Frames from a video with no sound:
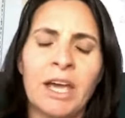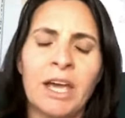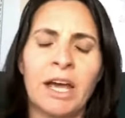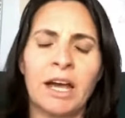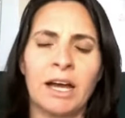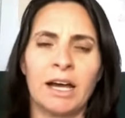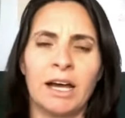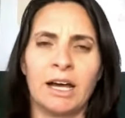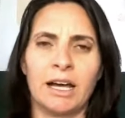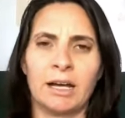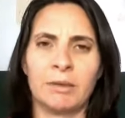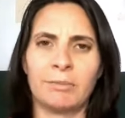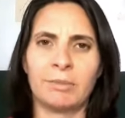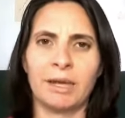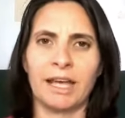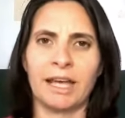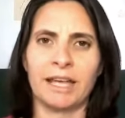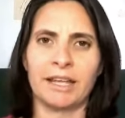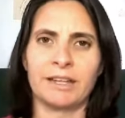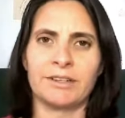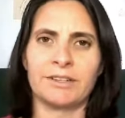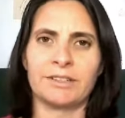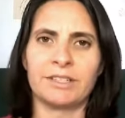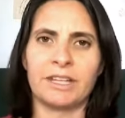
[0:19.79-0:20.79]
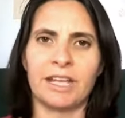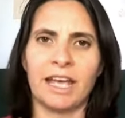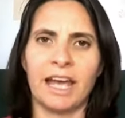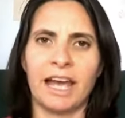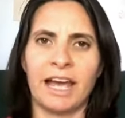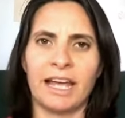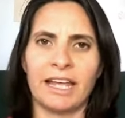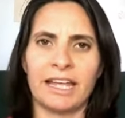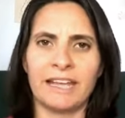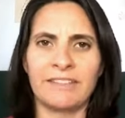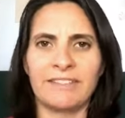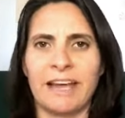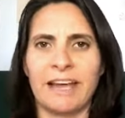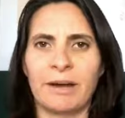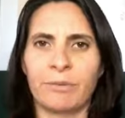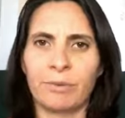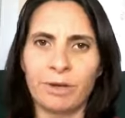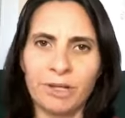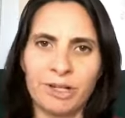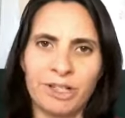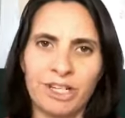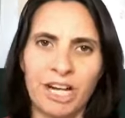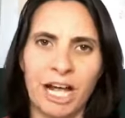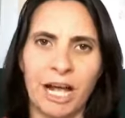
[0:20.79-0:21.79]
And in that
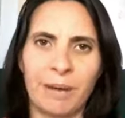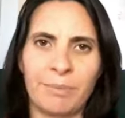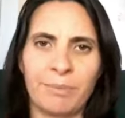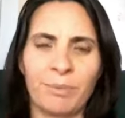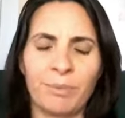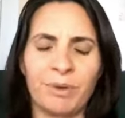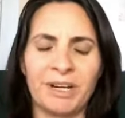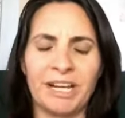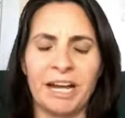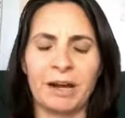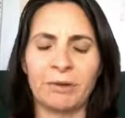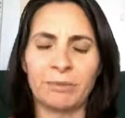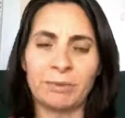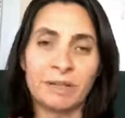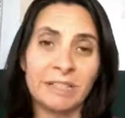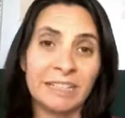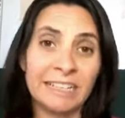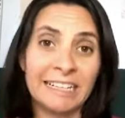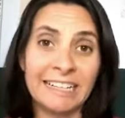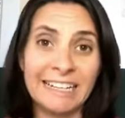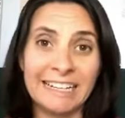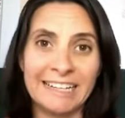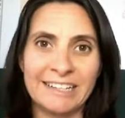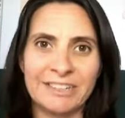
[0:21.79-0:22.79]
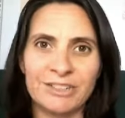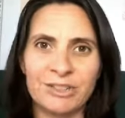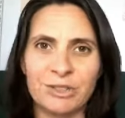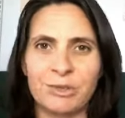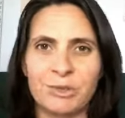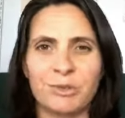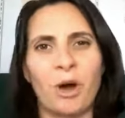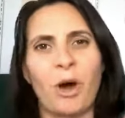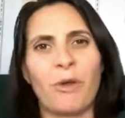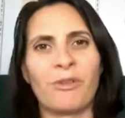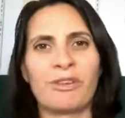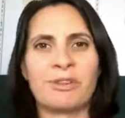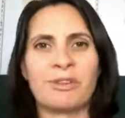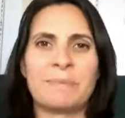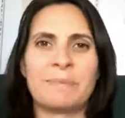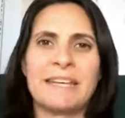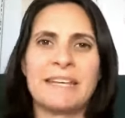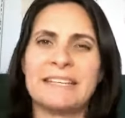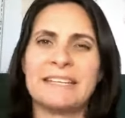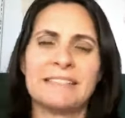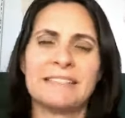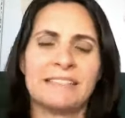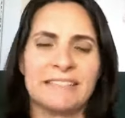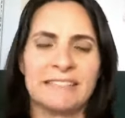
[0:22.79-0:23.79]
workshop, we got really into all the
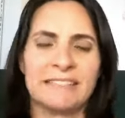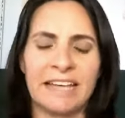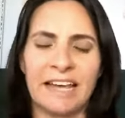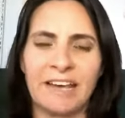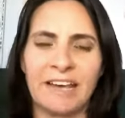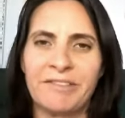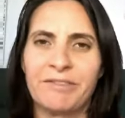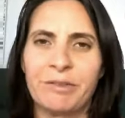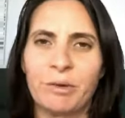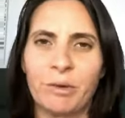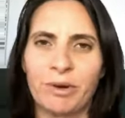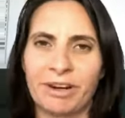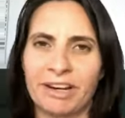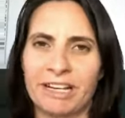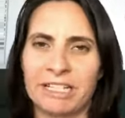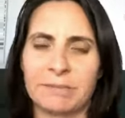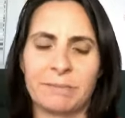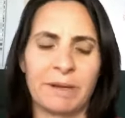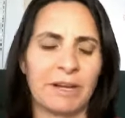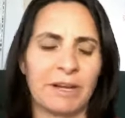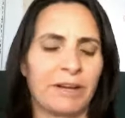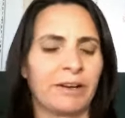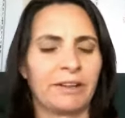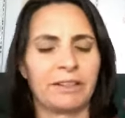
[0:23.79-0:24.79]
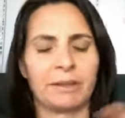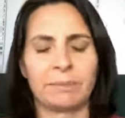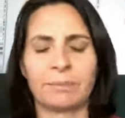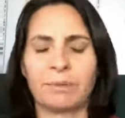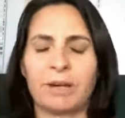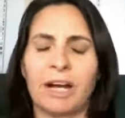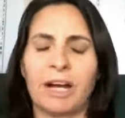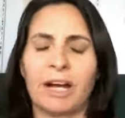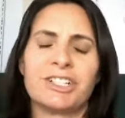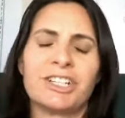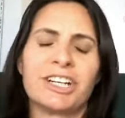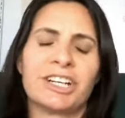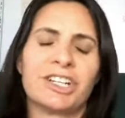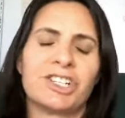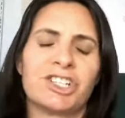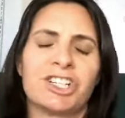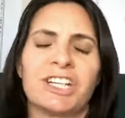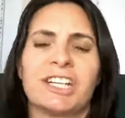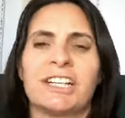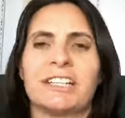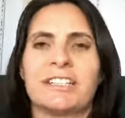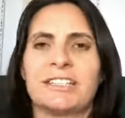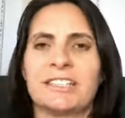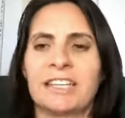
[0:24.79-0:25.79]
pieces of the Organized Parent, the project
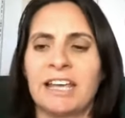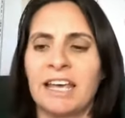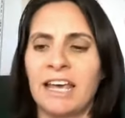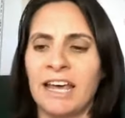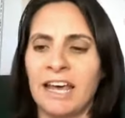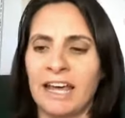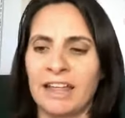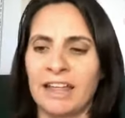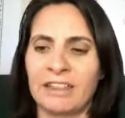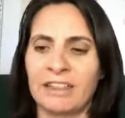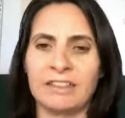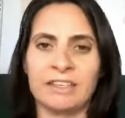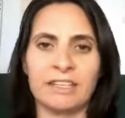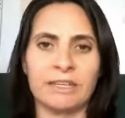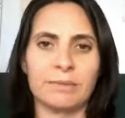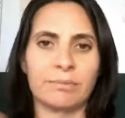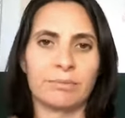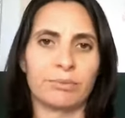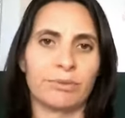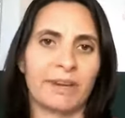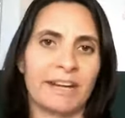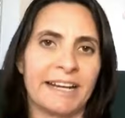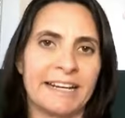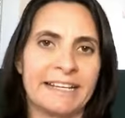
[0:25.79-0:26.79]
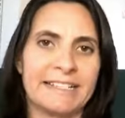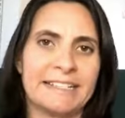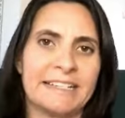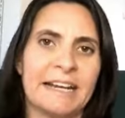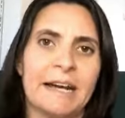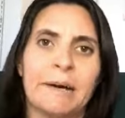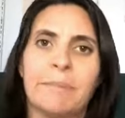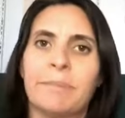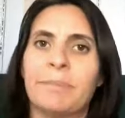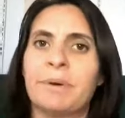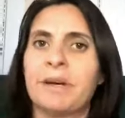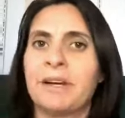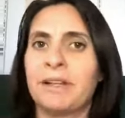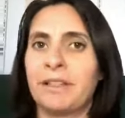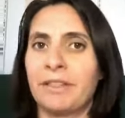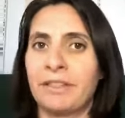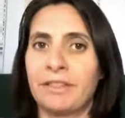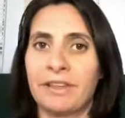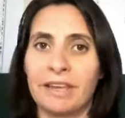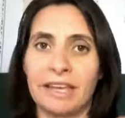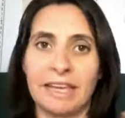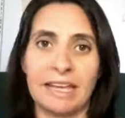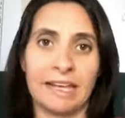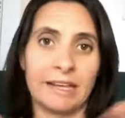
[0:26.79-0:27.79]
sheets, the brain dump,
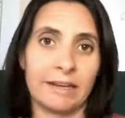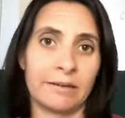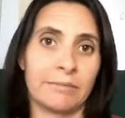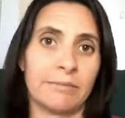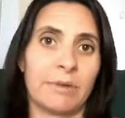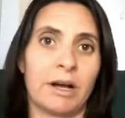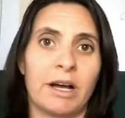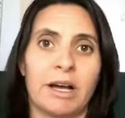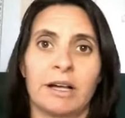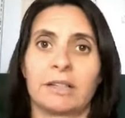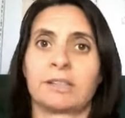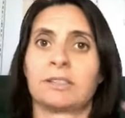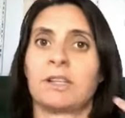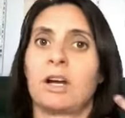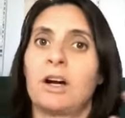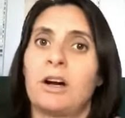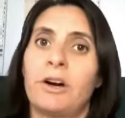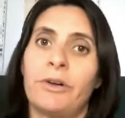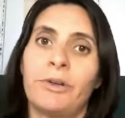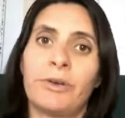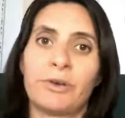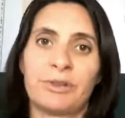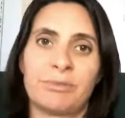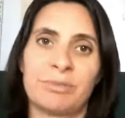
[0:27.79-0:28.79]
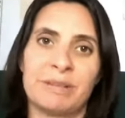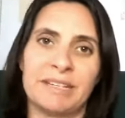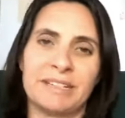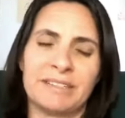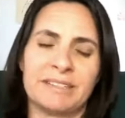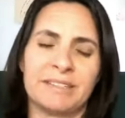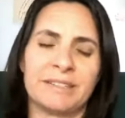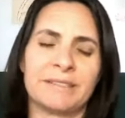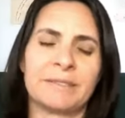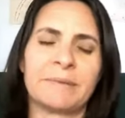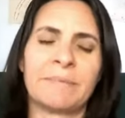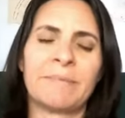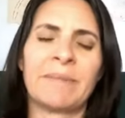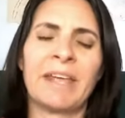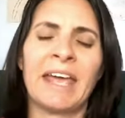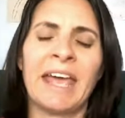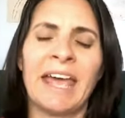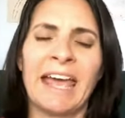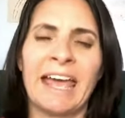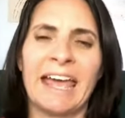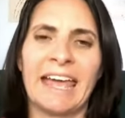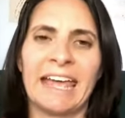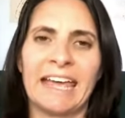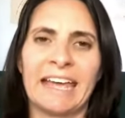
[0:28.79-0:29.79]
the inbox, all those pieces.
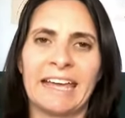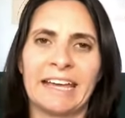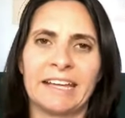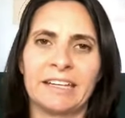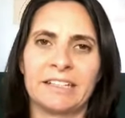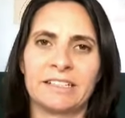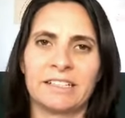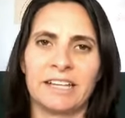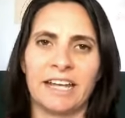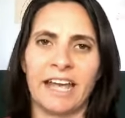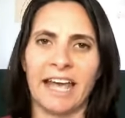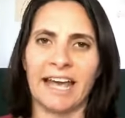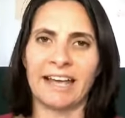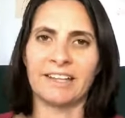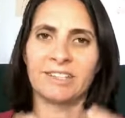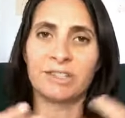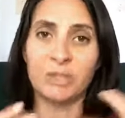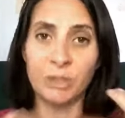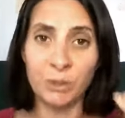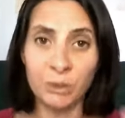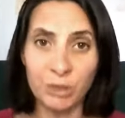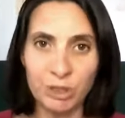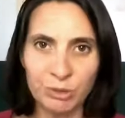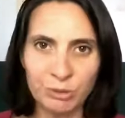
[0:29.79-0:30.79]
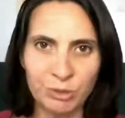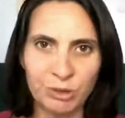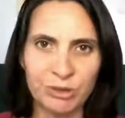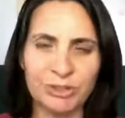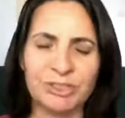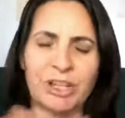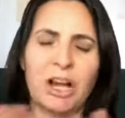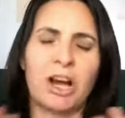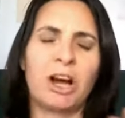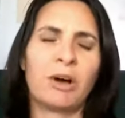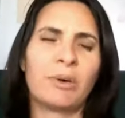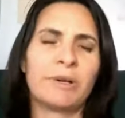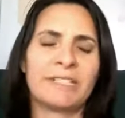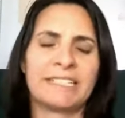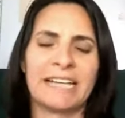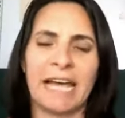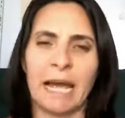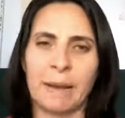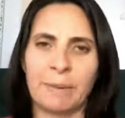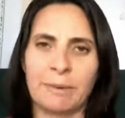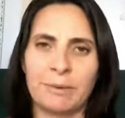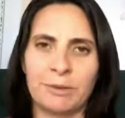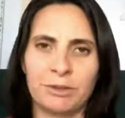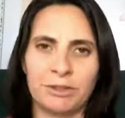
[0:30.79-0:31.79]
And as usual, it always
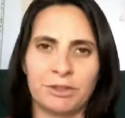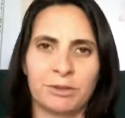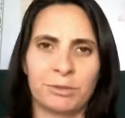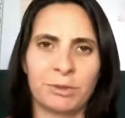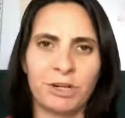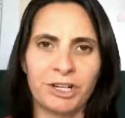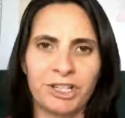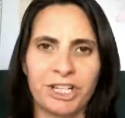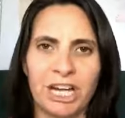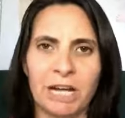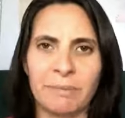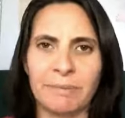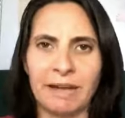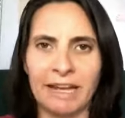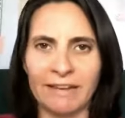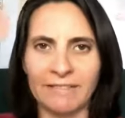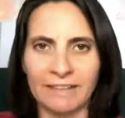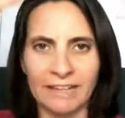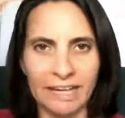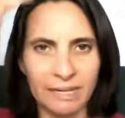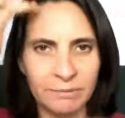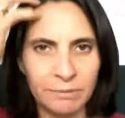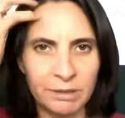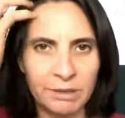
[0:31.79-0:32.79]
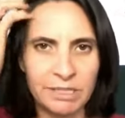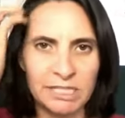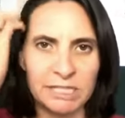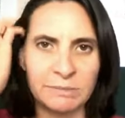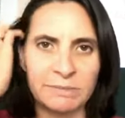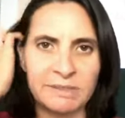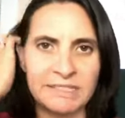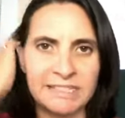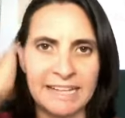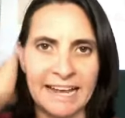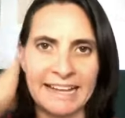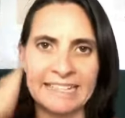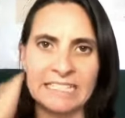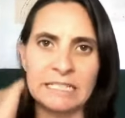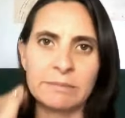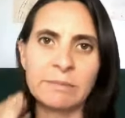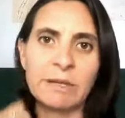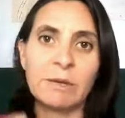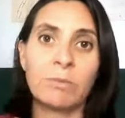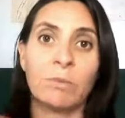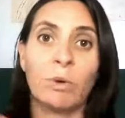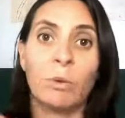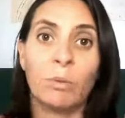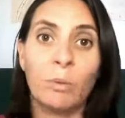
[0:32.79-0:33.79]
happens with this workshop, I have a lot of participants asking
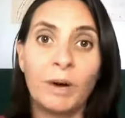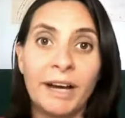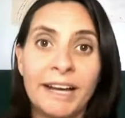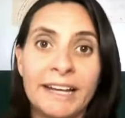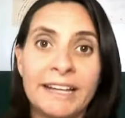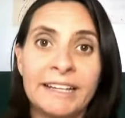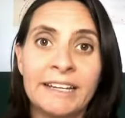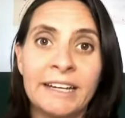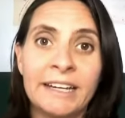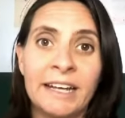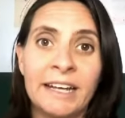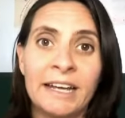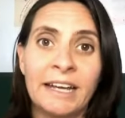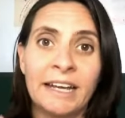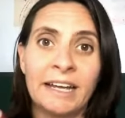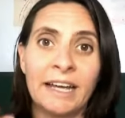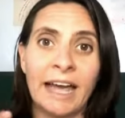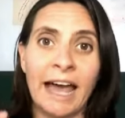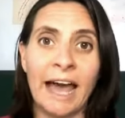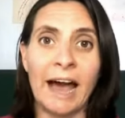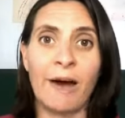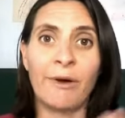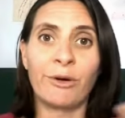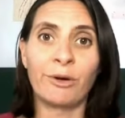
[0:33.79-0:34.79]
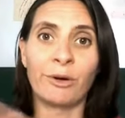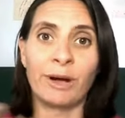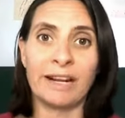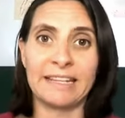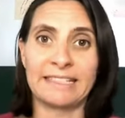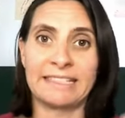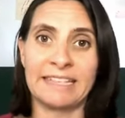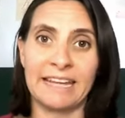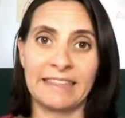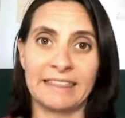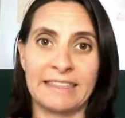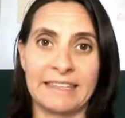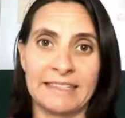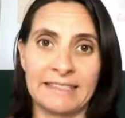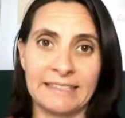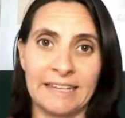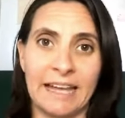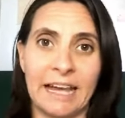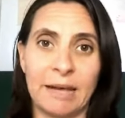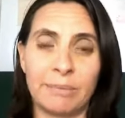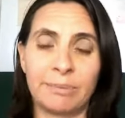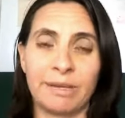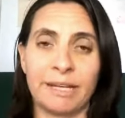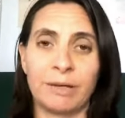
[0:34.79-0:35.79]
me, well, how do I set this
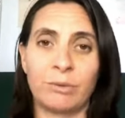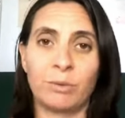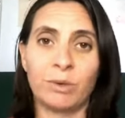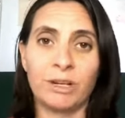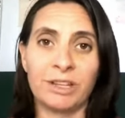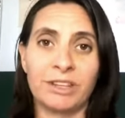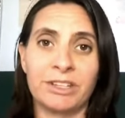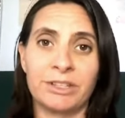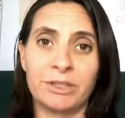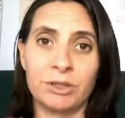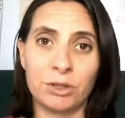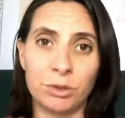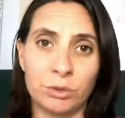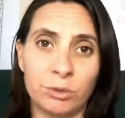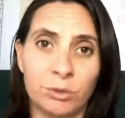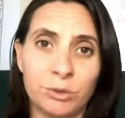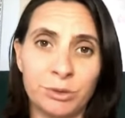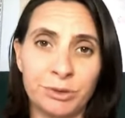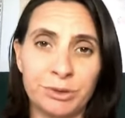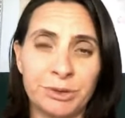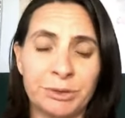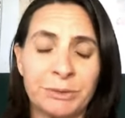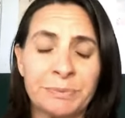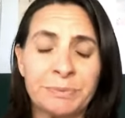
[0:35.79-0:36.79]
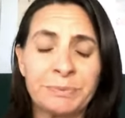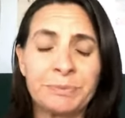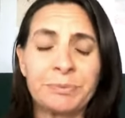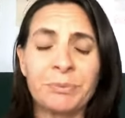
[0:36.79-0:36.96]
up? Like, what are the tools?